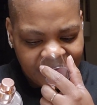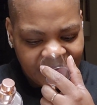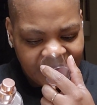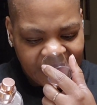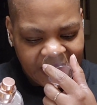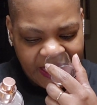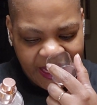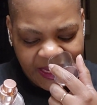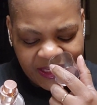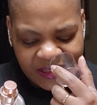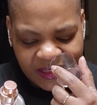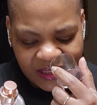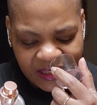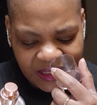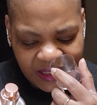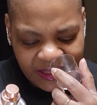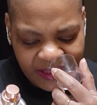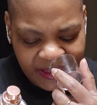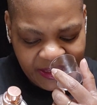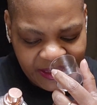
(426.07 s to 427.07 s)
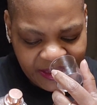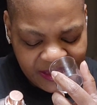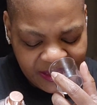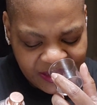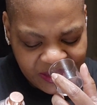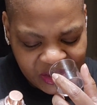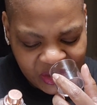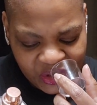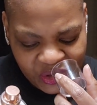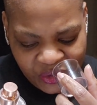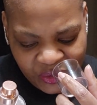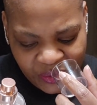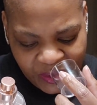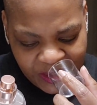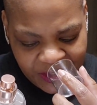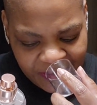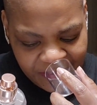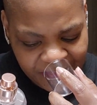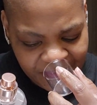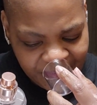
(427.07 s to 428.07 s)
It has a cleanness to
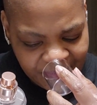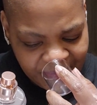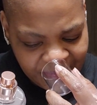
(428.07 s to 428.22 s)
it.